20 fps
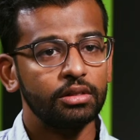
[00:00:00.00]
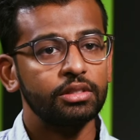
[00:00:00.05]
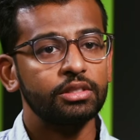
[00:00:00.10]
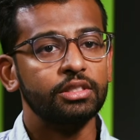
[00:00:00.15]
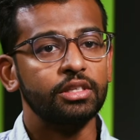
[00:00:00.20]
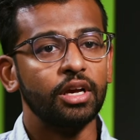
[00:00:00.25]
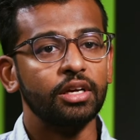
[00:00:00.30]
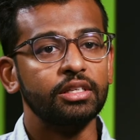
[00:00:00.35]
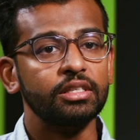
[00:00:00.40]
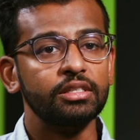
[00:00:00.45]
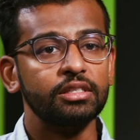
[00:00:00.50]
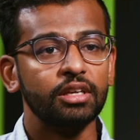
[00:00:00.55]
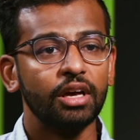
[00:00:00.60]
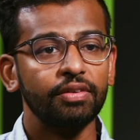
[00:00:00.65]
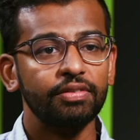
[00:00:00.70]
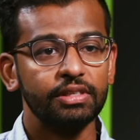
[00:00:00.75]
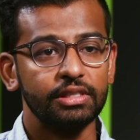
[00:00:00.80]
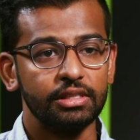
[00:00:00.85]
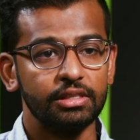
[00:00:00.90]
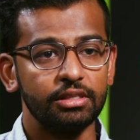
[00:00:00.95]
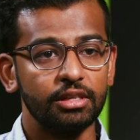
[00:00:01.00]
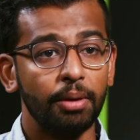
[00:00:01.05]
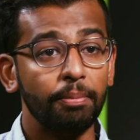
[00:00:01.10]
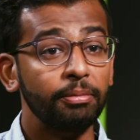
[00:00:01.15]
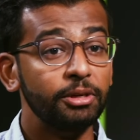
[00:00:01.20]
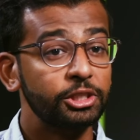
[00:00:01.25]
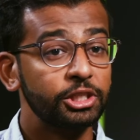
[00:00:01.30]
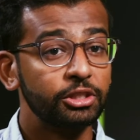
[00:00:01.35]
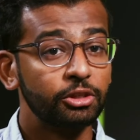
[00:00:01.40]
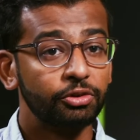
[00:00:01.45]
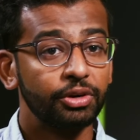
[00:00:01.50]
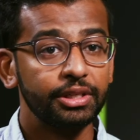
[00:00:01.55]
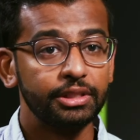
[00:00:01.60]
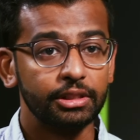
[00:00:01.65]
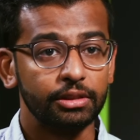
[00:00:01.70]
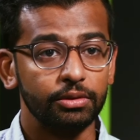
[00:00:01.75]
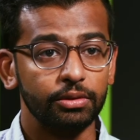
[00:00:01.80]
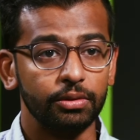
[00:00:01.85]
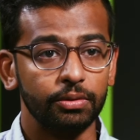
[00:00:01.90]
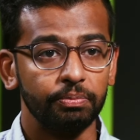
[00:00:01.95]
Certain services are mission
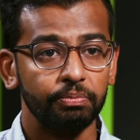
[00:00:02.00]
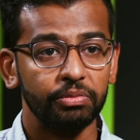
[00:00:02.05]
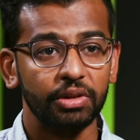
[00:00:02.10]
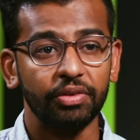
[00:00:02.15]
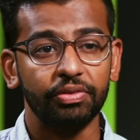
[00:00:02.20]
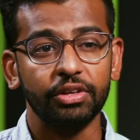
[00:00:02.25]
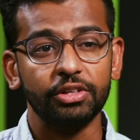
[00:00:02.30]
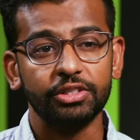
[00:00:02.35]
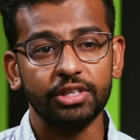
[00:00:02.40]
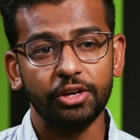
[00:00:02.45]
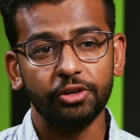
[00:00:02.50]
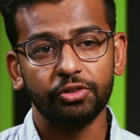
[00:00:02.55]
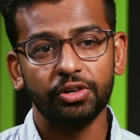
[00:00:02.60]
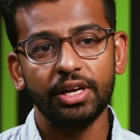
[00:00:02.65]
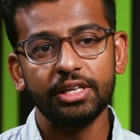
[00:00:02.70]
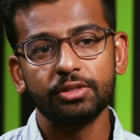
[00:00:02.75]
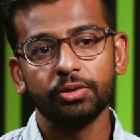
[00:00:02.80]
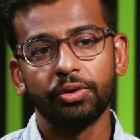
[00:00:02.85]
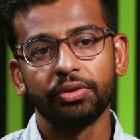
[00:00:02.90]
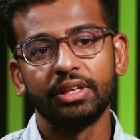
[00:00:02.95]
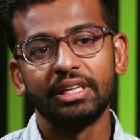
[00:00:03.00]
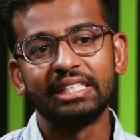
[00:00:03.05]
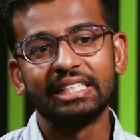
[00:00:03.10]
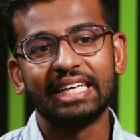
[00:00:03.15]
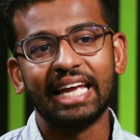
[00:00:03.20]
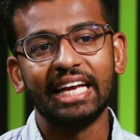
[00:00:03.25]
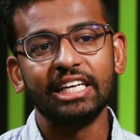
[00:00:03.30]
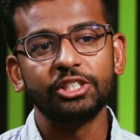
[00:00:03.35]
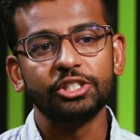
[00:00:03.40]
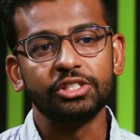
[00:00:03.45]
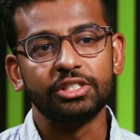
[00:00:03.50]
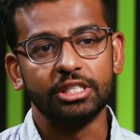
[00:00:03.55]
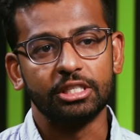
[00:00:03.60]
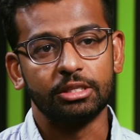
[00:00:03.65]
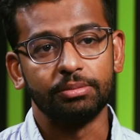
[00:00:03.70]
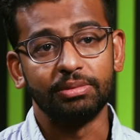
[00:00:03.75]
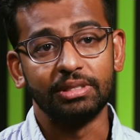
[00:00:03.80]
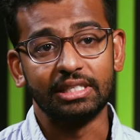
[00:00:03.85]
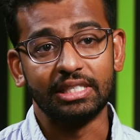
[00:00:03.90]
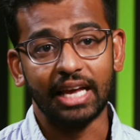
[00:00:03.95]
critical. If the centralized authentication
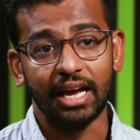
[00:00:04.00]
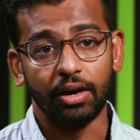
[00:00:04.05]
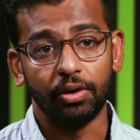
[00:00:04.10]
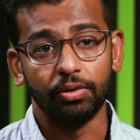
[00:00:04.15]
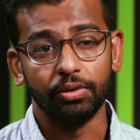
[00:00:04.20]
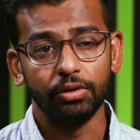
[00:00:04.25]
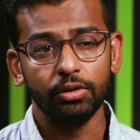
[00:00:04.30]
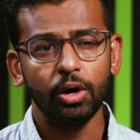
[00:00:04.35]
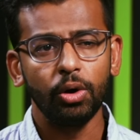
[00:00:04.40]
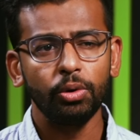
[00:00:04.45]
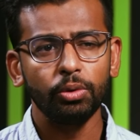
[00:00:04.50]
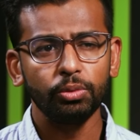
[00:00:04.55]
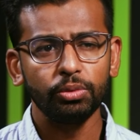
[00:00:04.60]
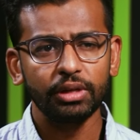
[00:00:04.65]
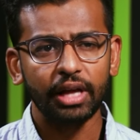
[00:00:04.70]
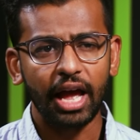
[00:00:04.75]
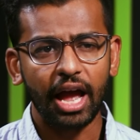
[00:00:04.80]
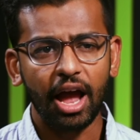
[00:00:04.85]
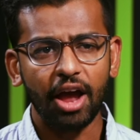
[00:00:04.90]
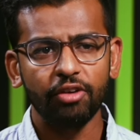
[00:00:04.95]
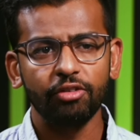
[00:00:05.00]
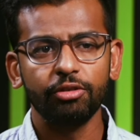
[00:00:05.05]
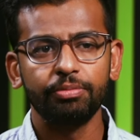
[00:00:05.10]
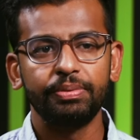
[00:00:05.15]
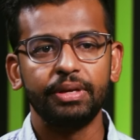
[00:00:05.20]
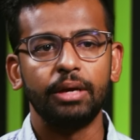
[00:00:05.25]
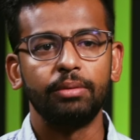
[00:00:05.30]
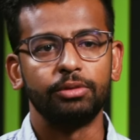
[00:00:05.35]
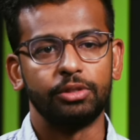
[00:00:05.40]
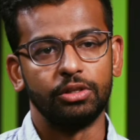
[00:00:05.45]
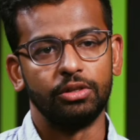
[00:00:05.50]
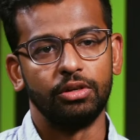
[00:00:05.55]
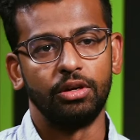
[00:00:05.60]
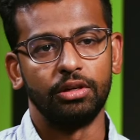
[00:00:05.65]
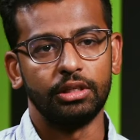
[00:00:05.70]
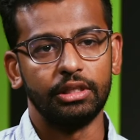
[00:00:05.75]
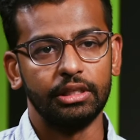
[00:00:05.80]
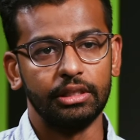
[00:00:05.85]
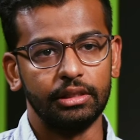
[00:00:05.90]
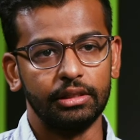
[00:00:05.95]
system is down, no one will ever be able to
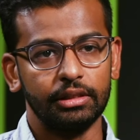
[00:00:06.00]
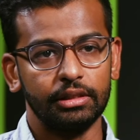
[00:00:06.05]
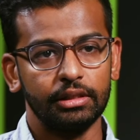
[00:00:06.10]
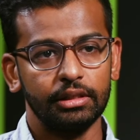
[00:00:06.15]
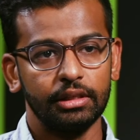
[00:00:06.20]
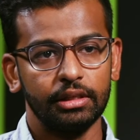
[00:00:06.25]
log in.